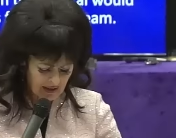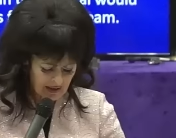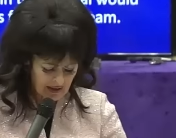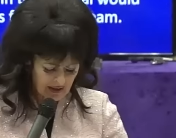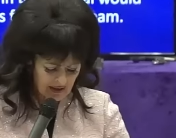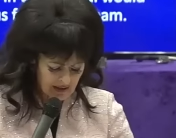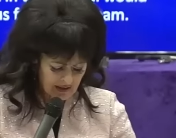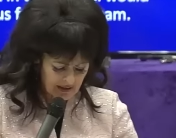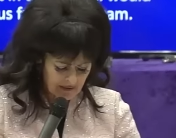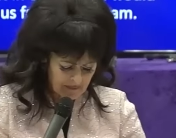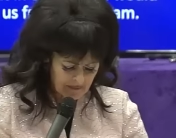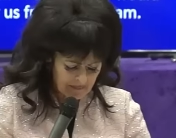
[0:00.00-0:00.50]

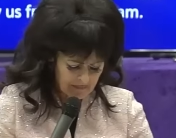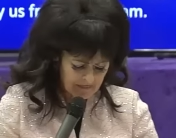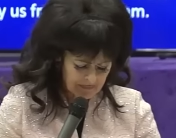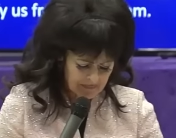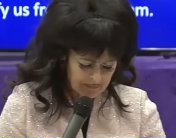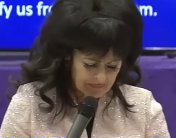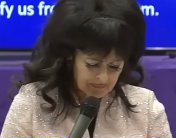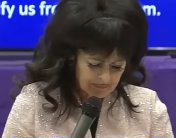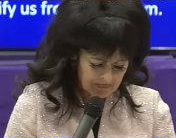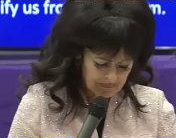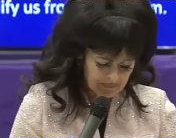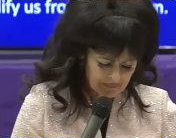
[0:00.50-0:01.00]

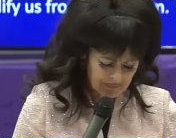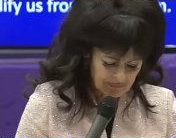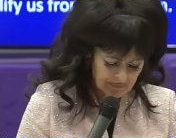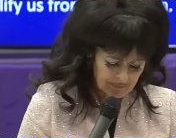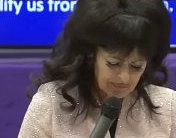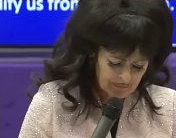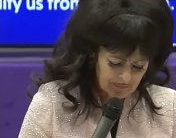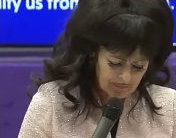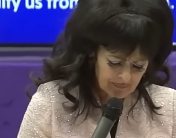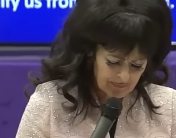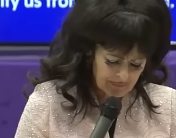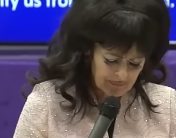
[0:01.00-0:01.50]

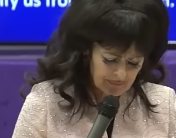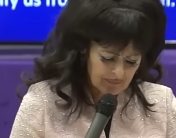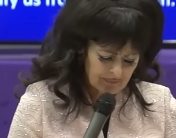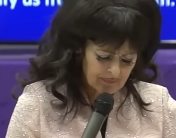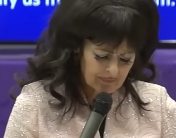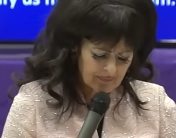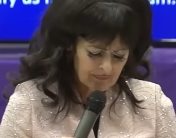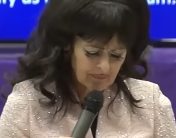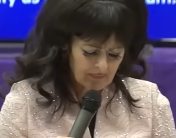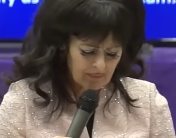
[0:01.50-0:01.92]
Nobody speaks.